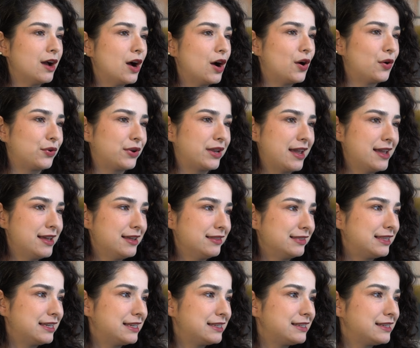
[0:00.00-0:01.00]
Okay,
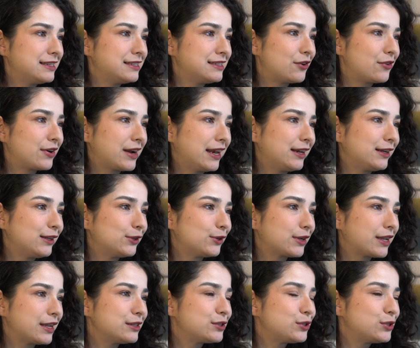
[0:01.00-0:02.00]
this is already
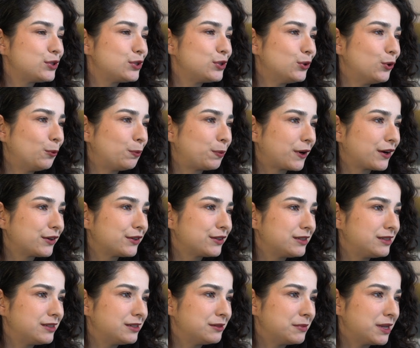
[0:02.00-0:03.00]
looking super
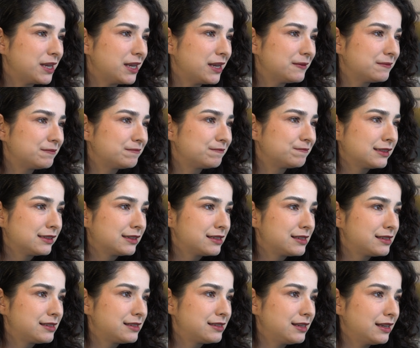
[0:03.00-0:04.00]
good to me.
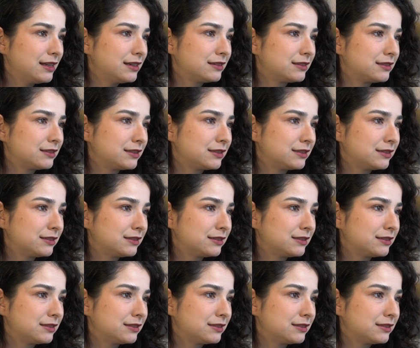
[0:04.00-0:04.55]
Still,